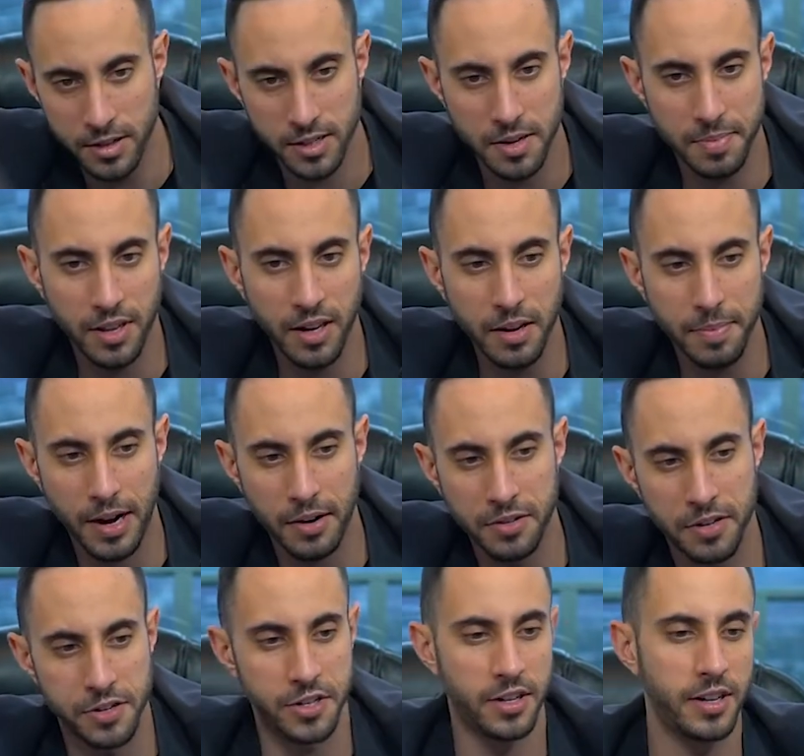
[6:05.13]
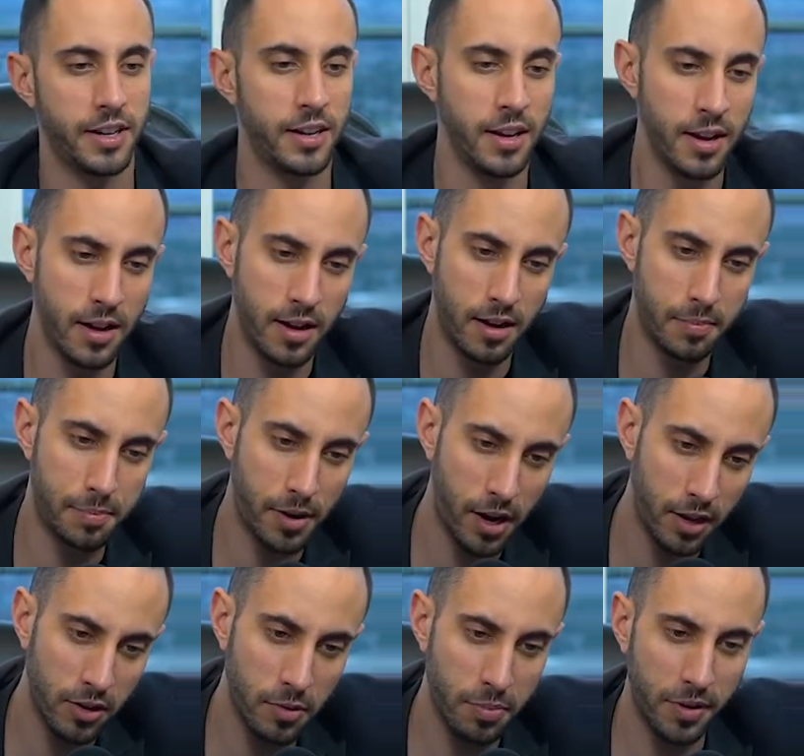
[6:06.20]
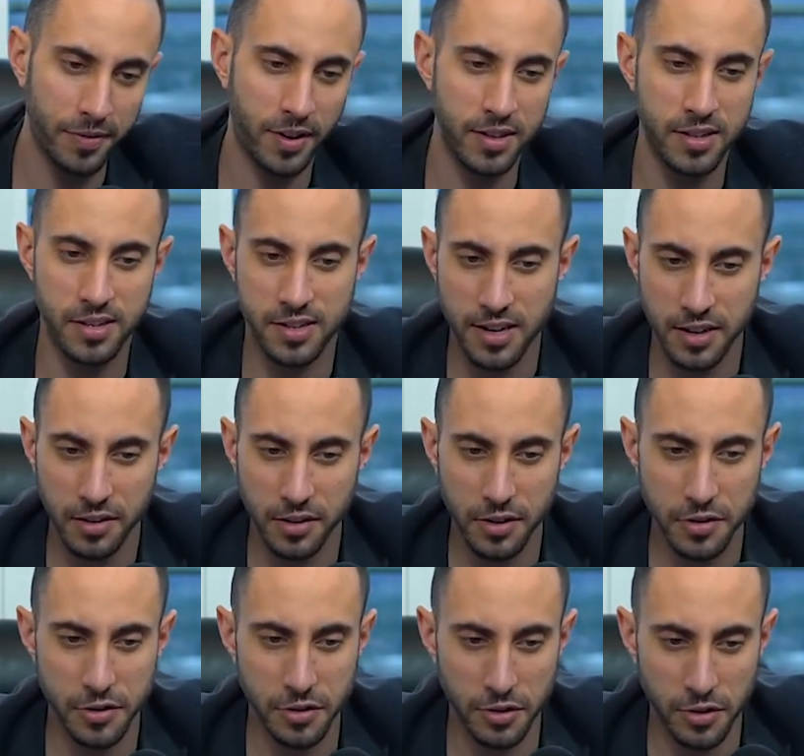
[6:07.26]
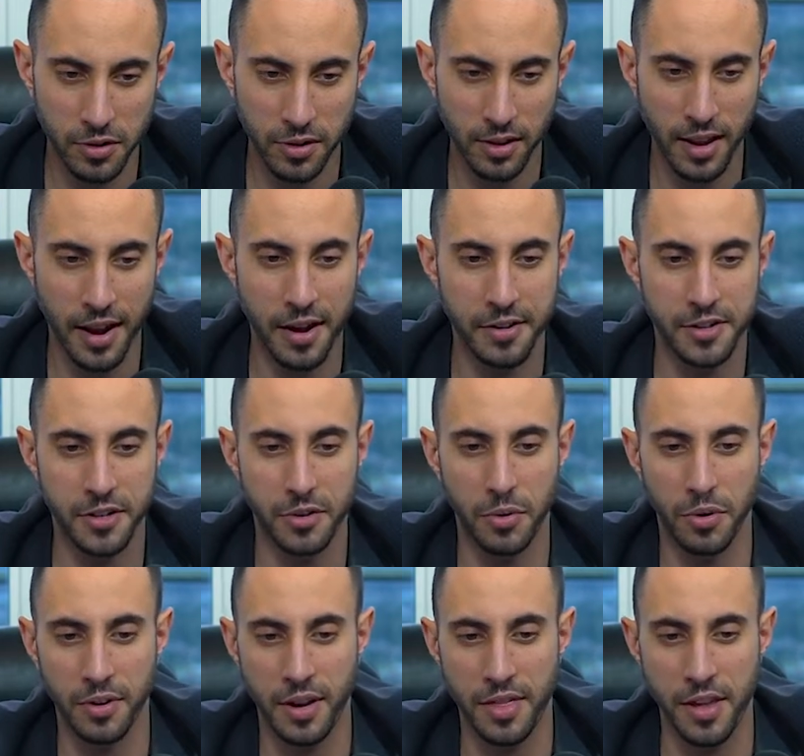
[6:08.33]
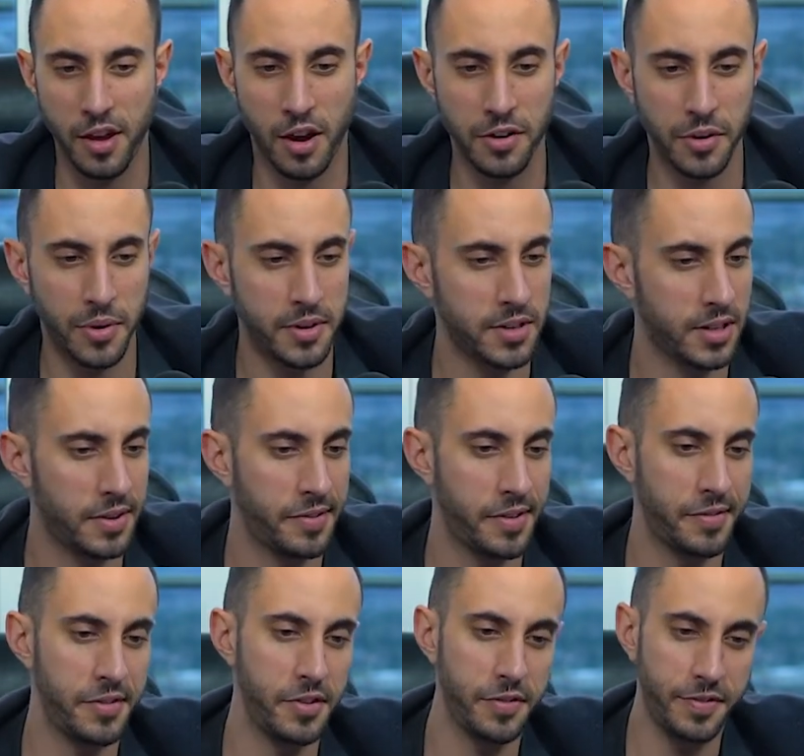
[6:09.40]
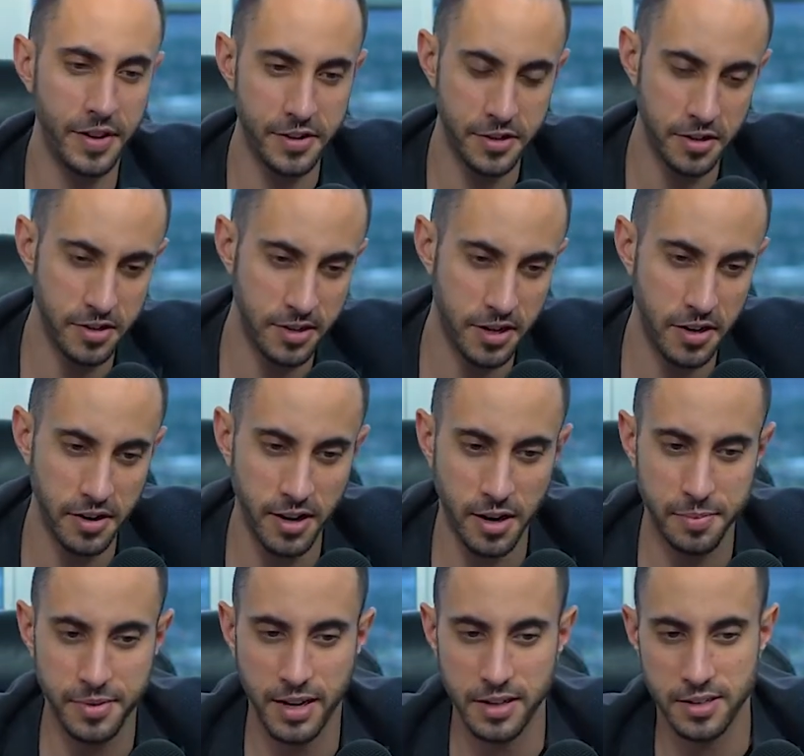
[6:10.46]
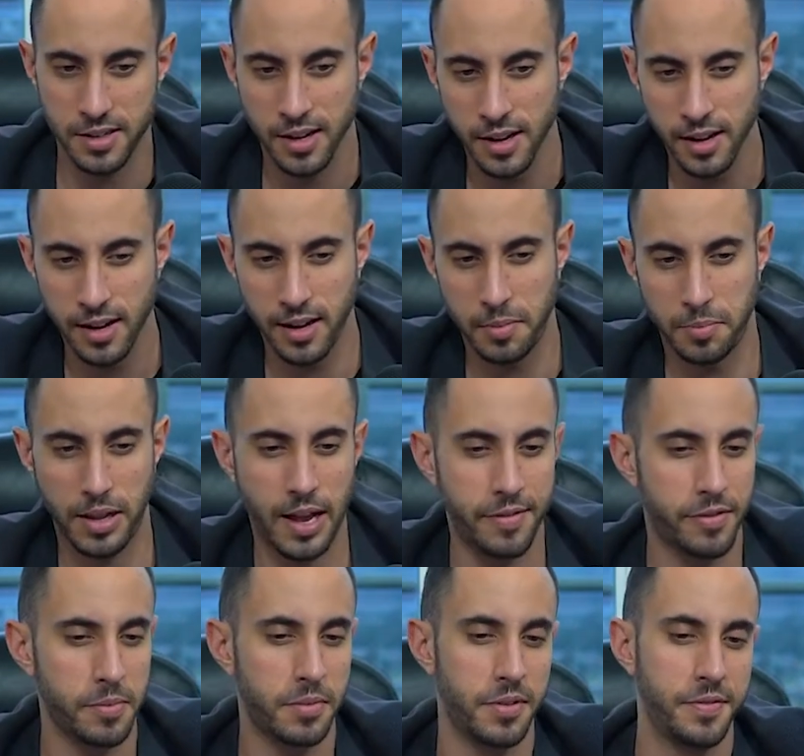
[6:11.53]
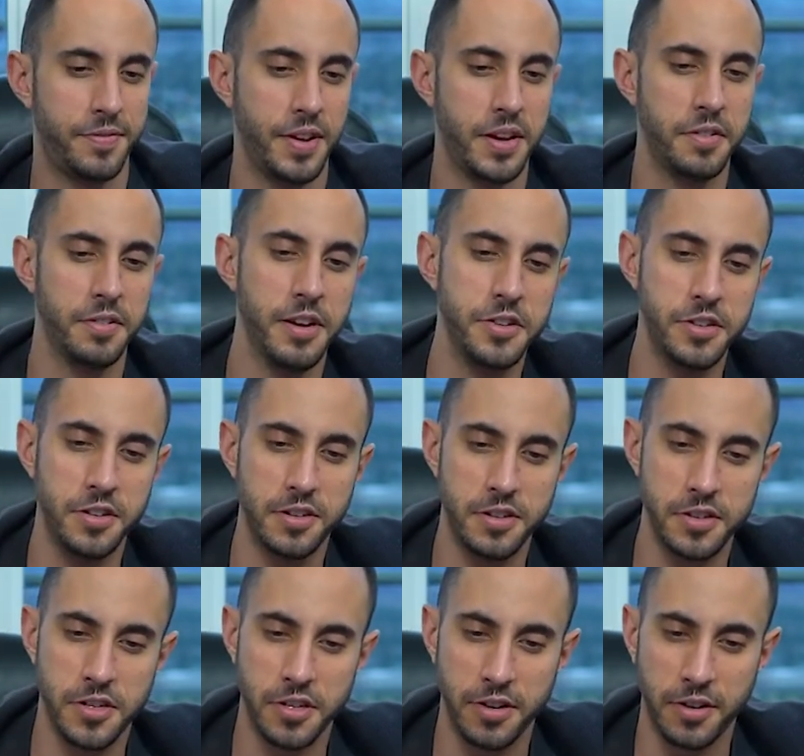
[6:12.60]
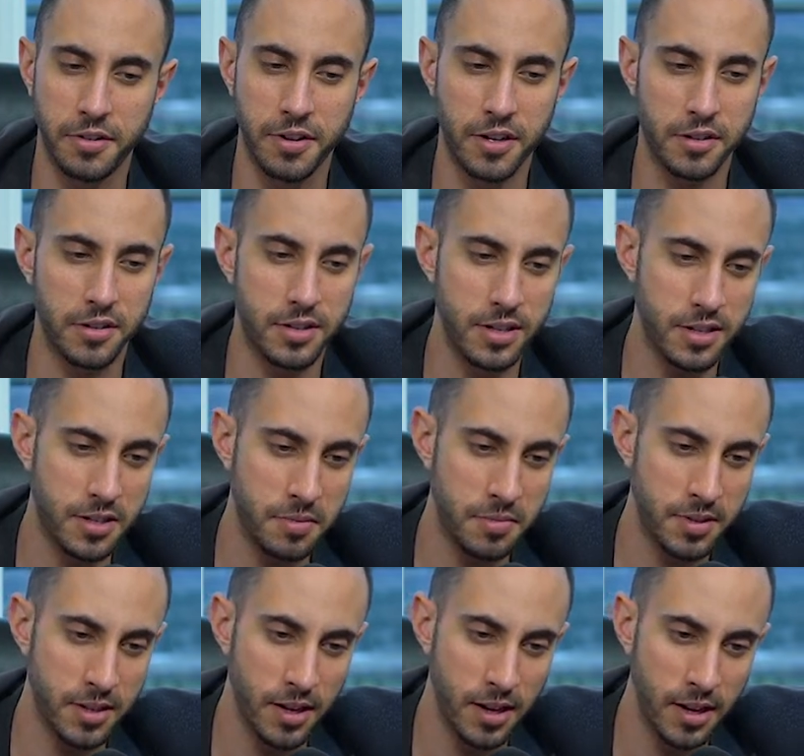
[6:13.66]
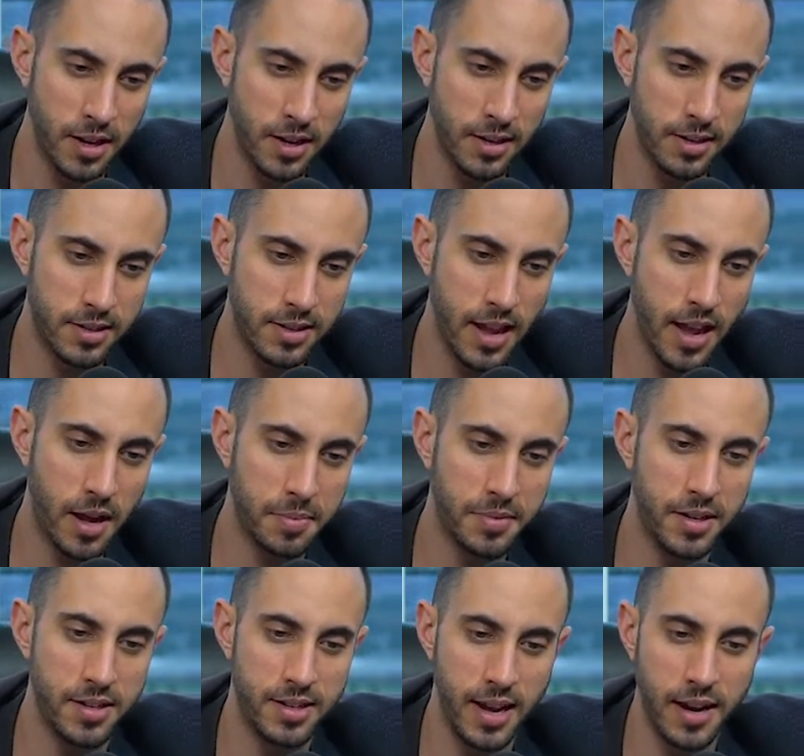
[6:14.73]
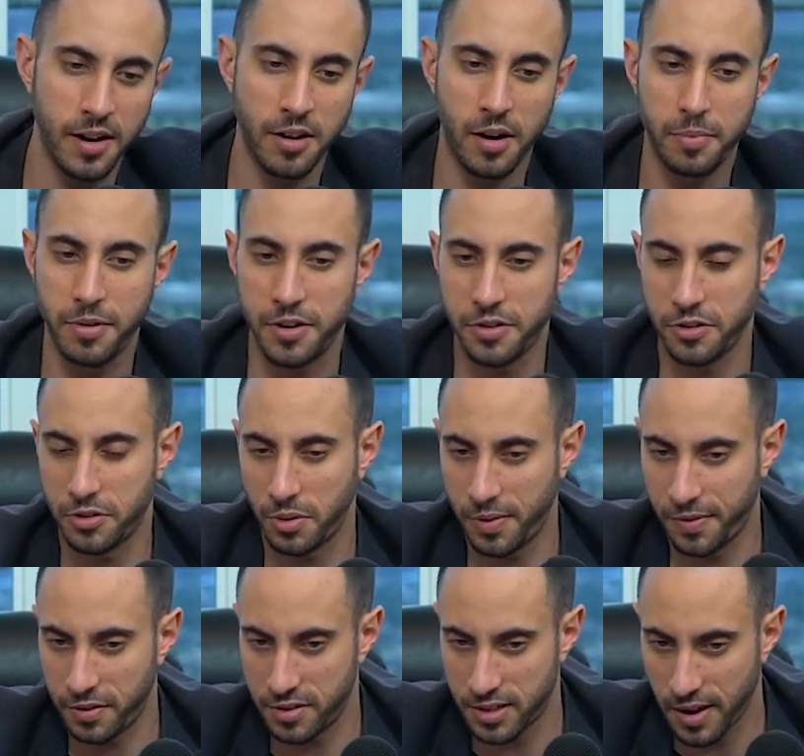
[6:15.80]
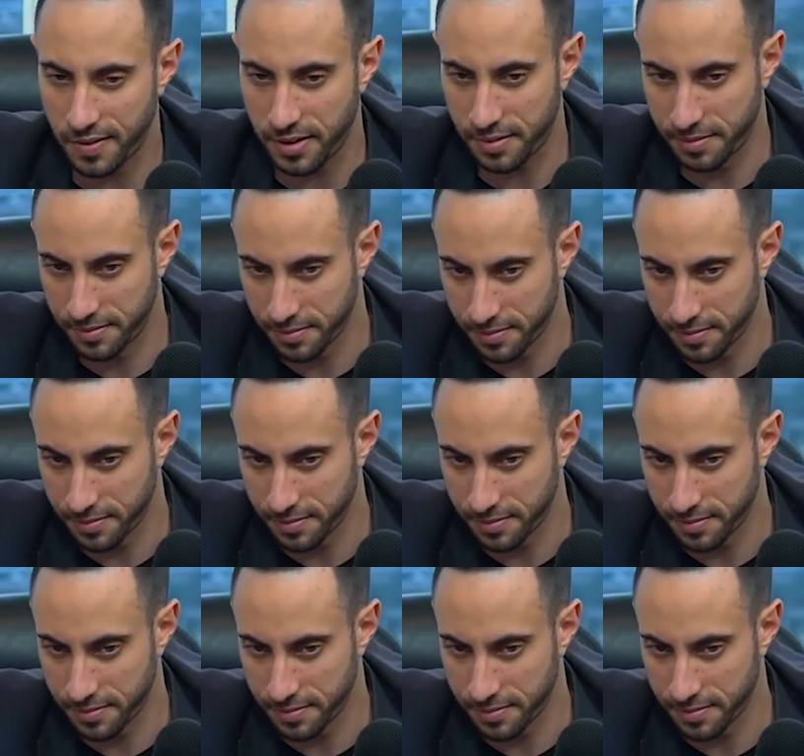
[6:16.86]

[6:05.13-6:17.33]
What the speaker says: Stability powers agility. Apollo provides a single control layer to coordinate the ongoing delivery of new features, security updates, and platform configurations, ensuring critical systems stay up to date and operational 24/7.